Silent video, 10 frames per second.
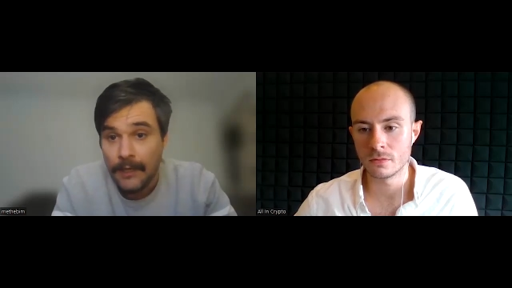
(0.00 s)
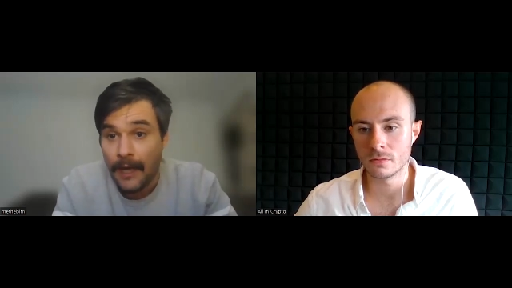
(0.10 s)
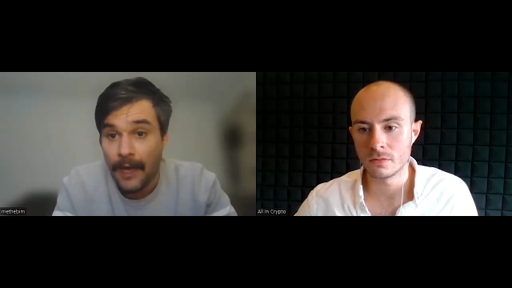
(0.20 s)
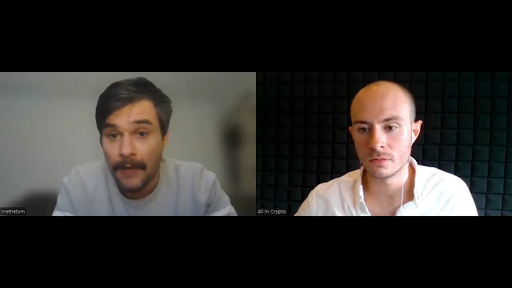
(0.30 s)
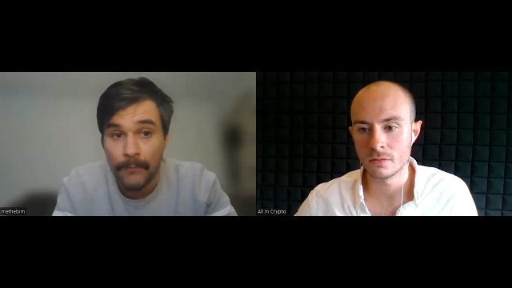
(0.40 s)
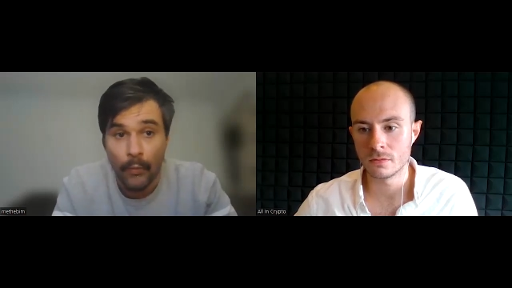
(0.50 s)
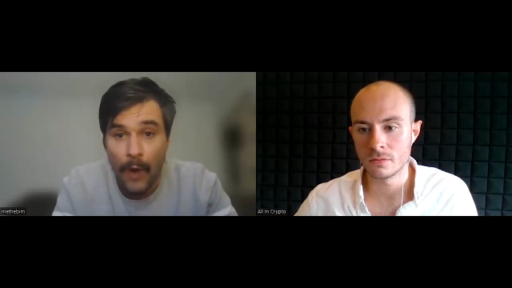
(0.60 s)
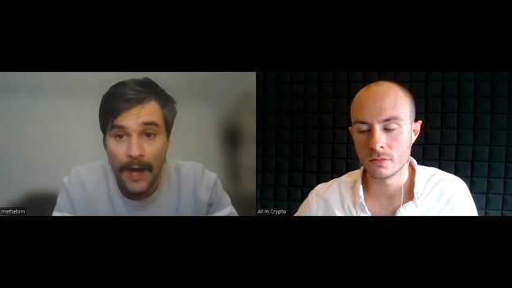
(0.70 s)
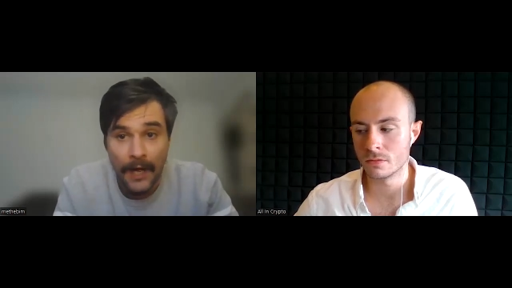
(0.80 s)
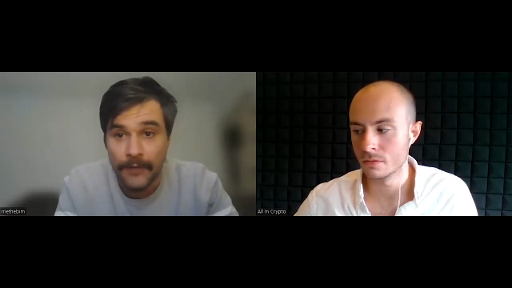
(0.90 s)
Speaker 1: Um,
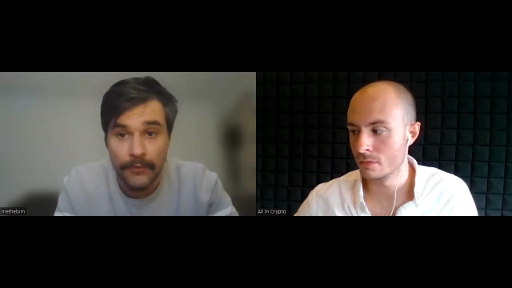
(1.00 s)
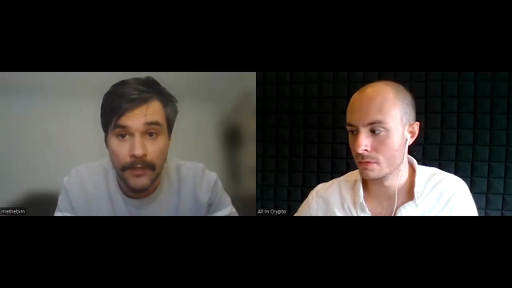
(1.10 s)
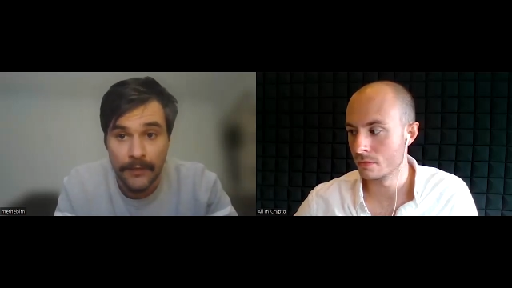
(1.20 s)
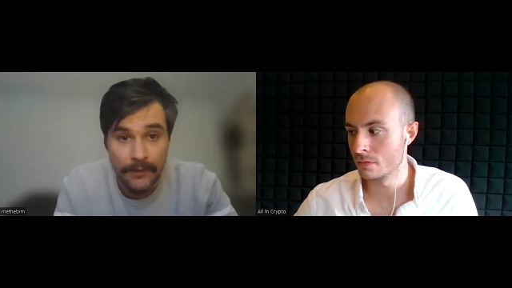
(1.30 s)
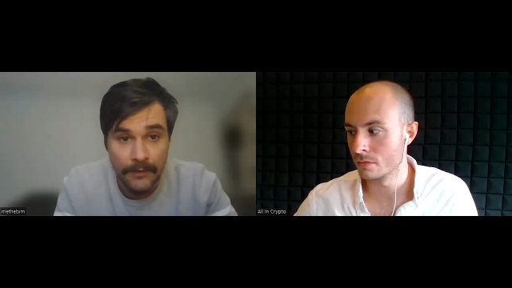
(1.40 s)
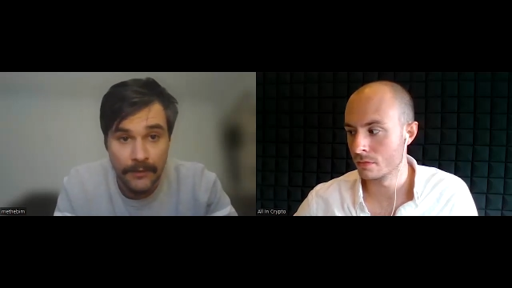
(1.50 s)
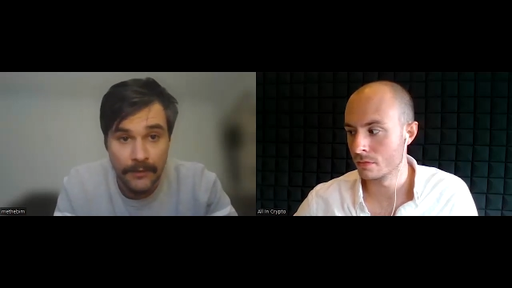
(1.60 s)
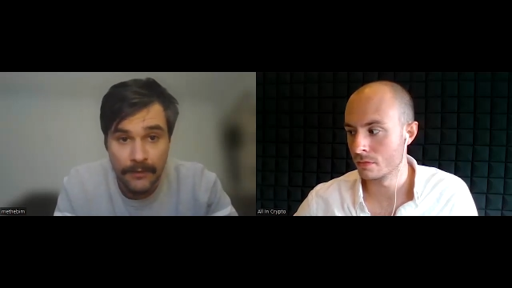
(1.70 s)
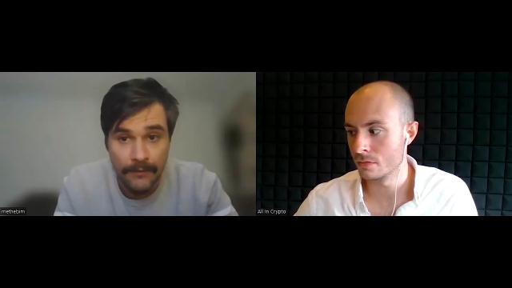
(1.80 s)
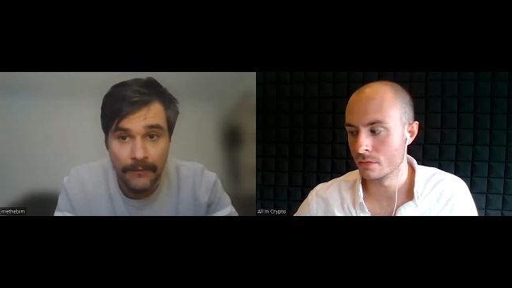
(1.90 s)
100
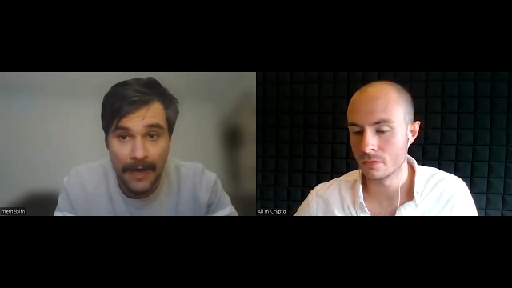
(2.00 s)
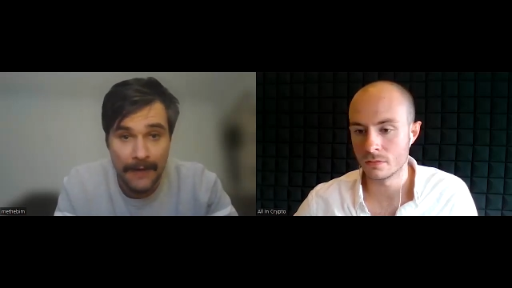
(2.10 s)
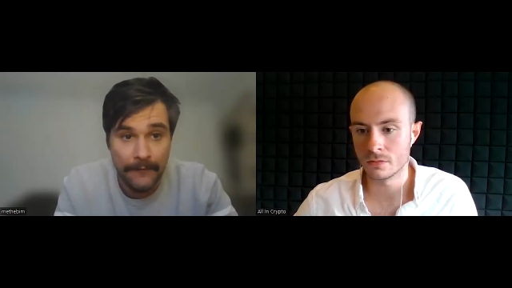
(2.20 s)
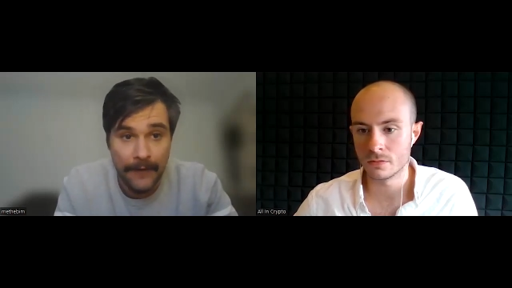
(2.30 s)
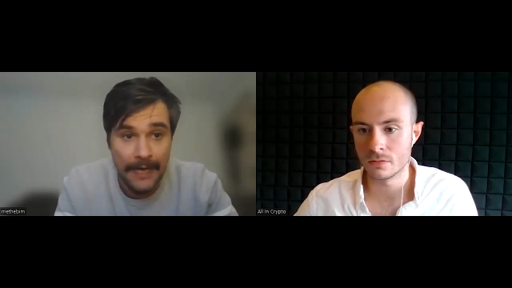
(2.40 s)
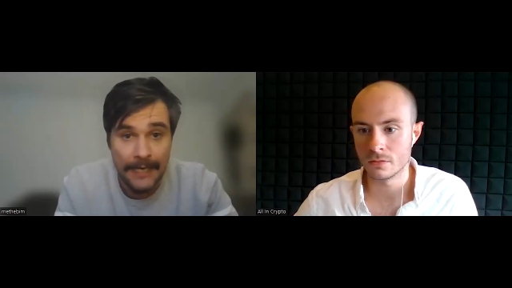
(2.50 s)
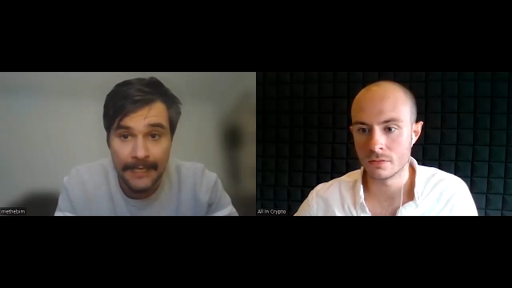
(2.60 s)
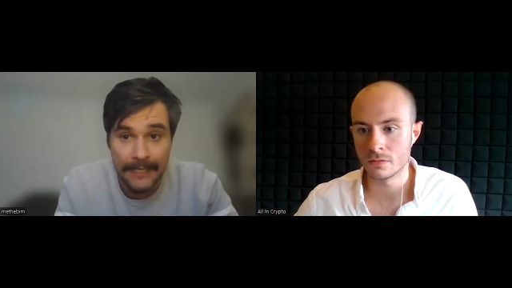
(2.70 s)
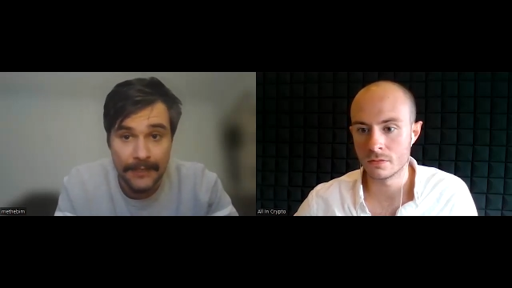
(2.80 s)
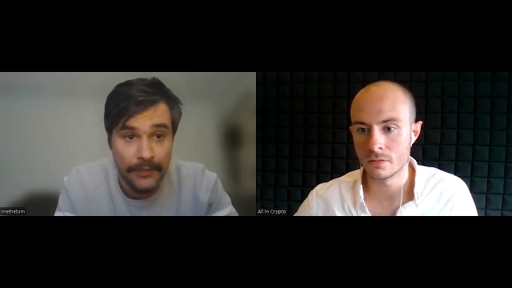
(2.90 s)

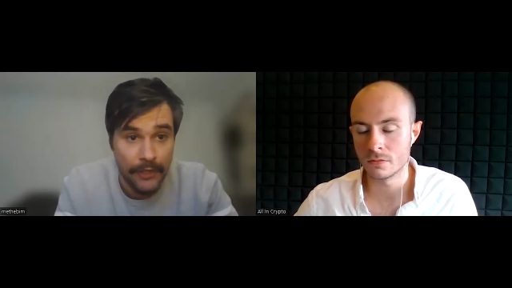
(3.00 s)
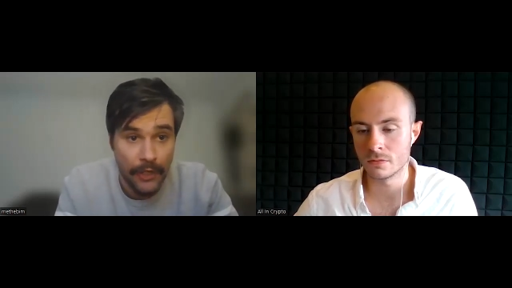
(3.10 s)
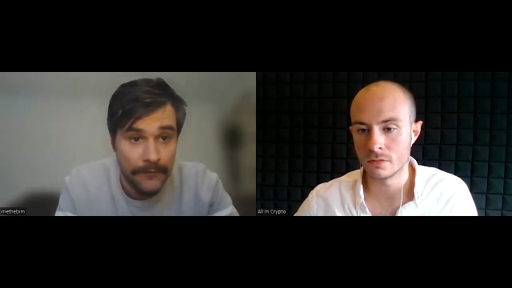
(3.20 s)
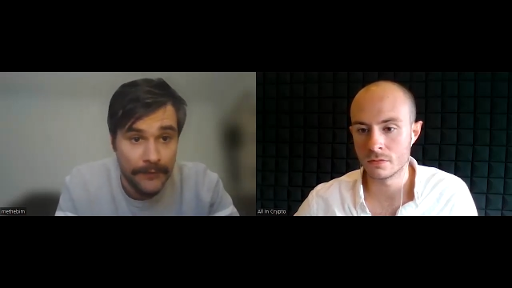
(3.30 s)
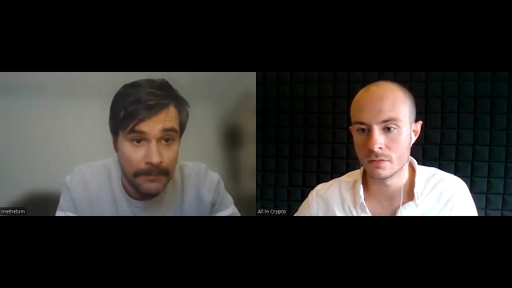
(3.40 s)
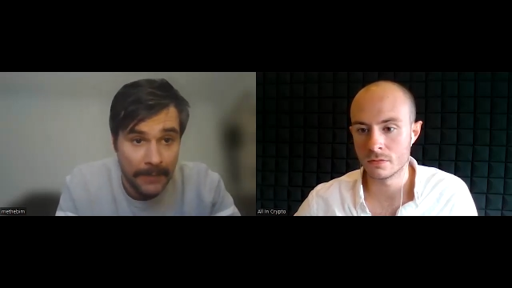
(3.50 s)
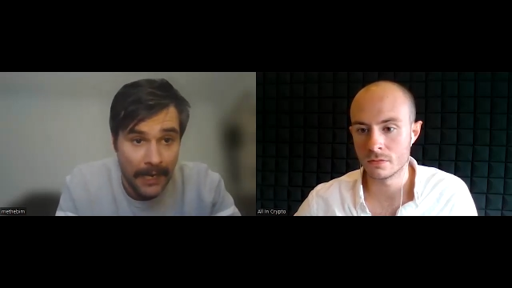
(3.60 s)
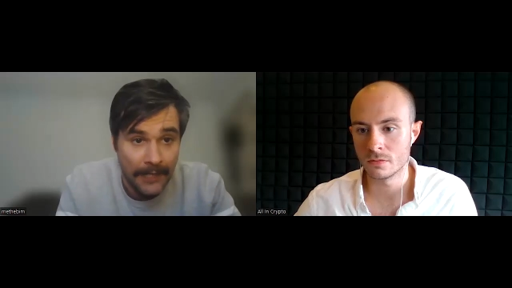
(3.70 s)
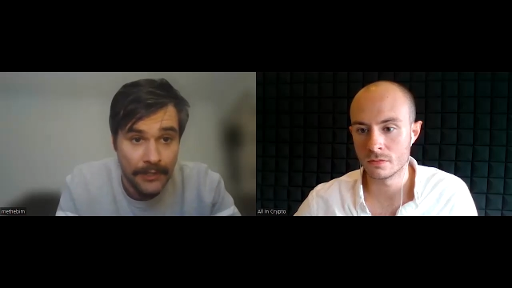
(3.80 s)
VyFi is served to the bar.